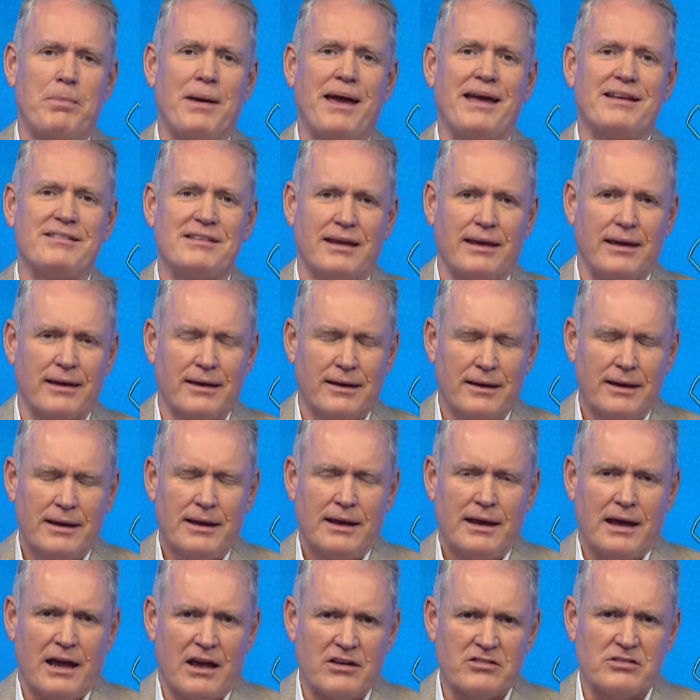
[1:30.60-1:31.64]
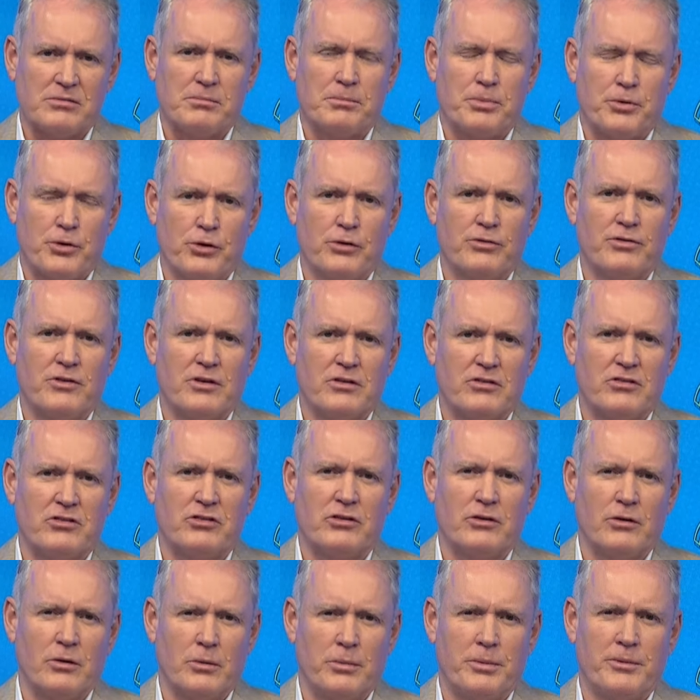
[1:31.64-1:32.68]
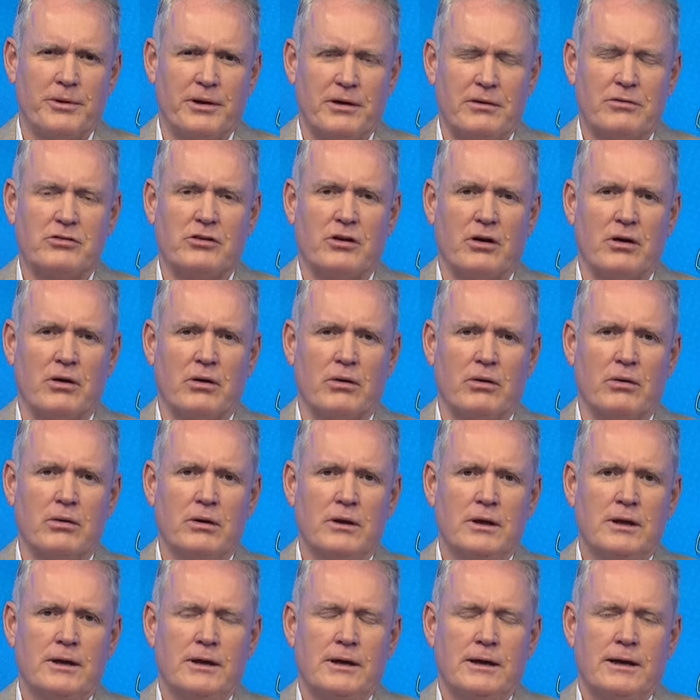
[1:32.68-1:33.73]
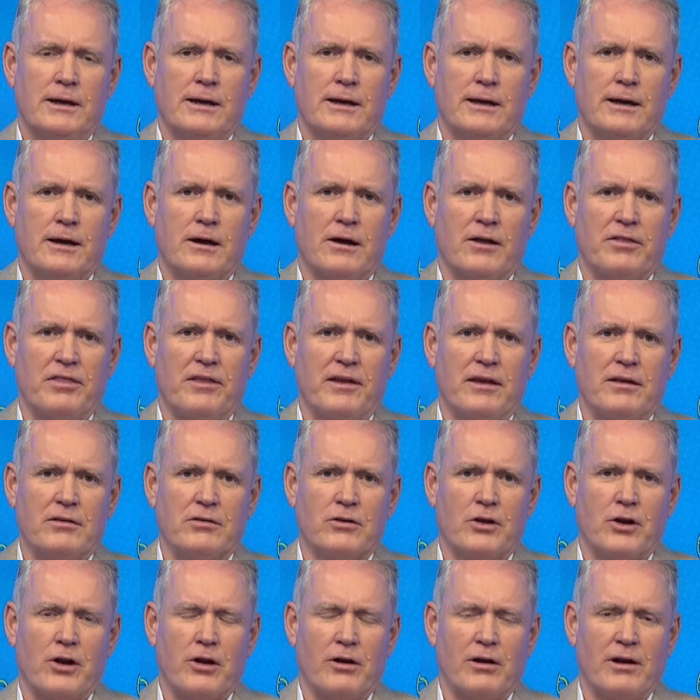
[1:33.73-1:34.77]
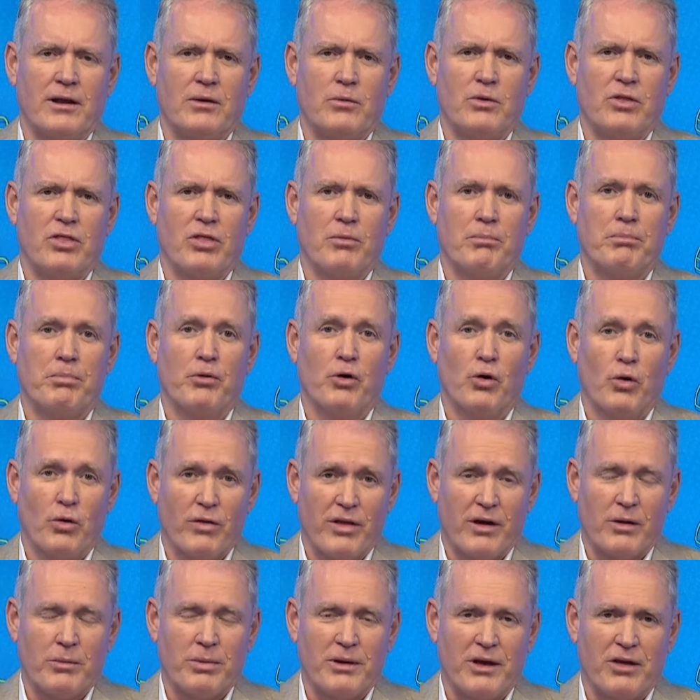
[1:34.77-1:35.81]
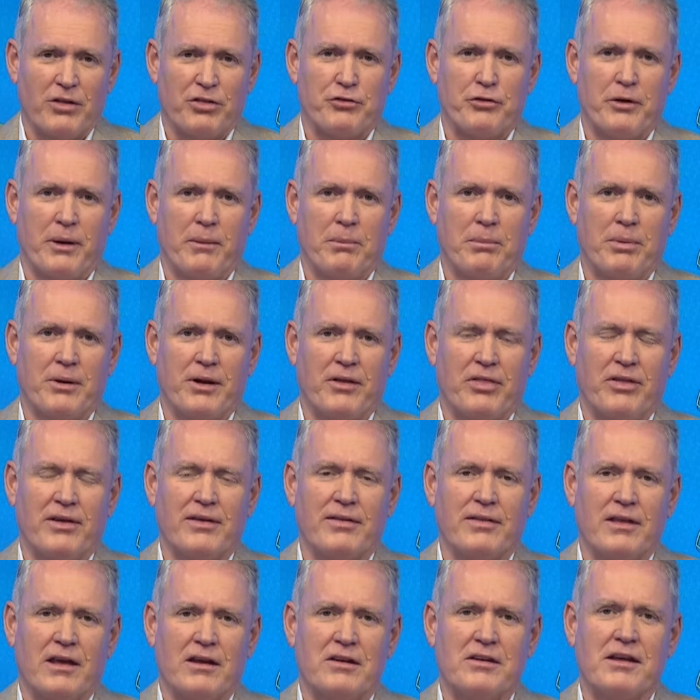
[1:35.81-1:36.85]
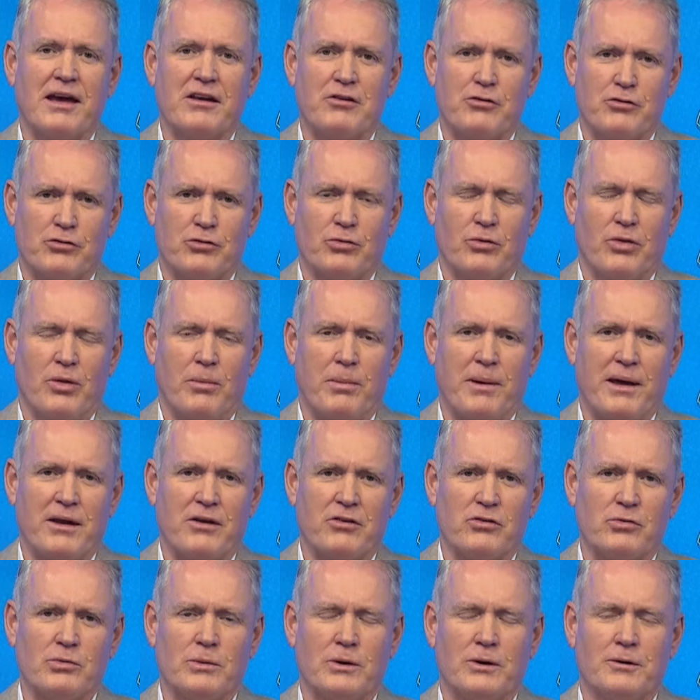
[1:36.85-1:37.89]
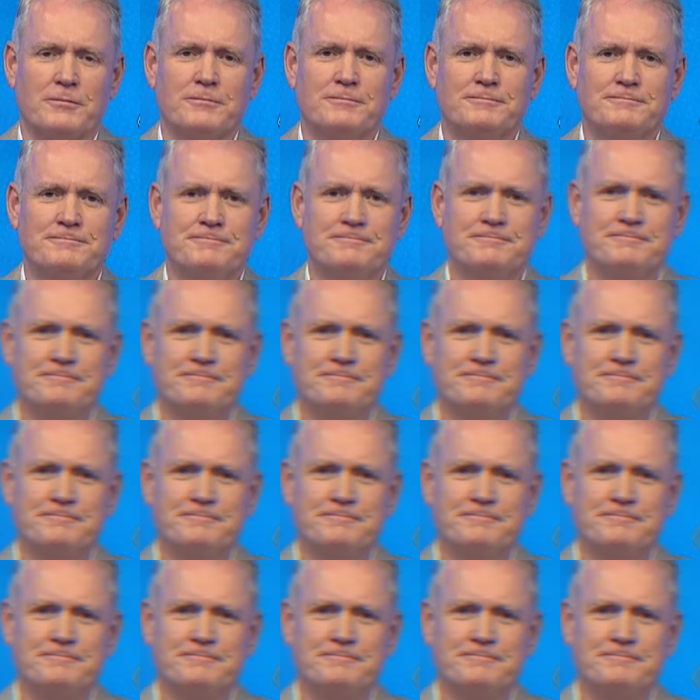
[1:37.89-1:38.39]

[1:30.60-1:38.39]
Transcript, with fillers: batting has improved considerably. So uh, I think not only with the ball they'll be a threat, but I think they're dangerous for the bat as well.